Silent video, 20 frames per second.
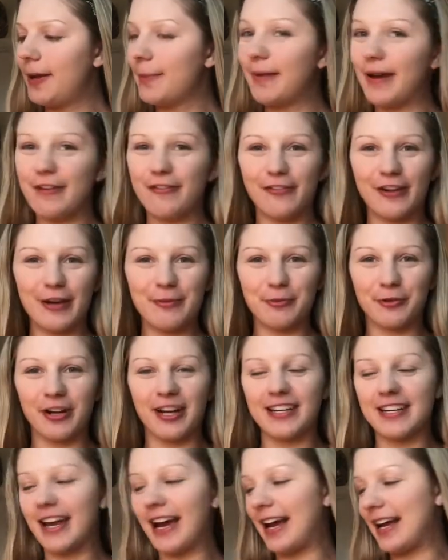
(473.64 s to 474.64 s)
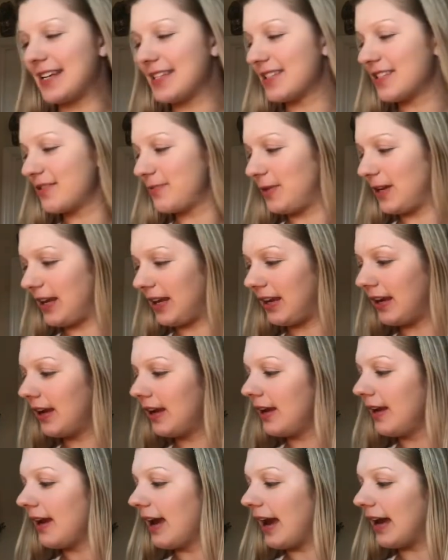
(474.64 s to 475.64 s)
My friend Miranda asked me,
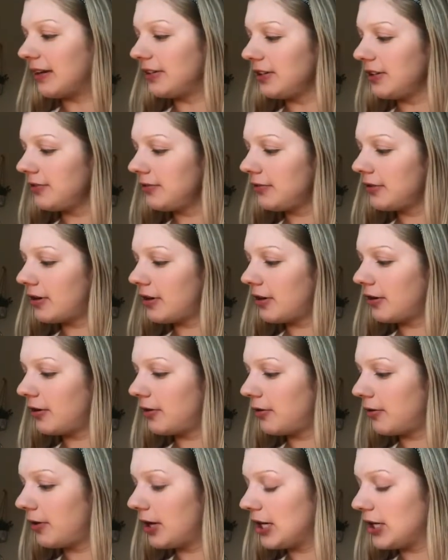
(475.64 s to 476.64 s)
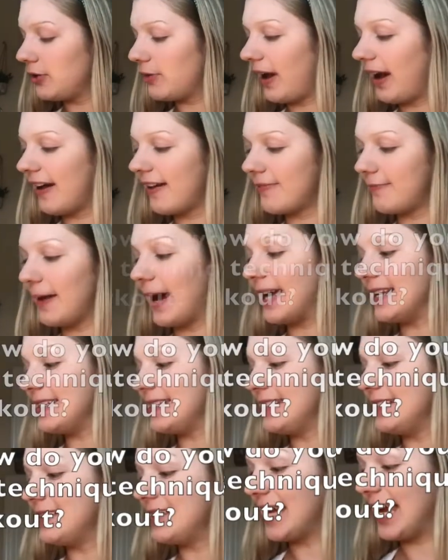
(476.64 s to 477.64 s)
how do you know you have
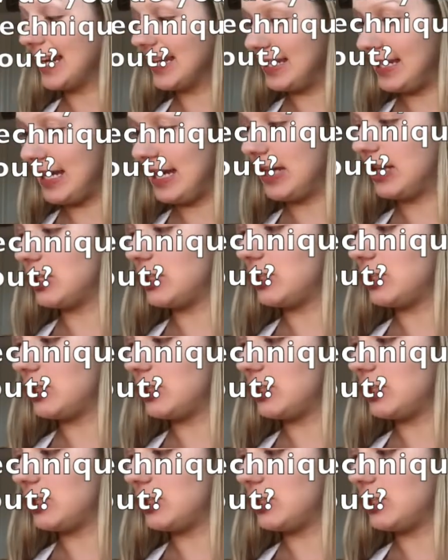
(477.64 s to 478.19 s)
bad technique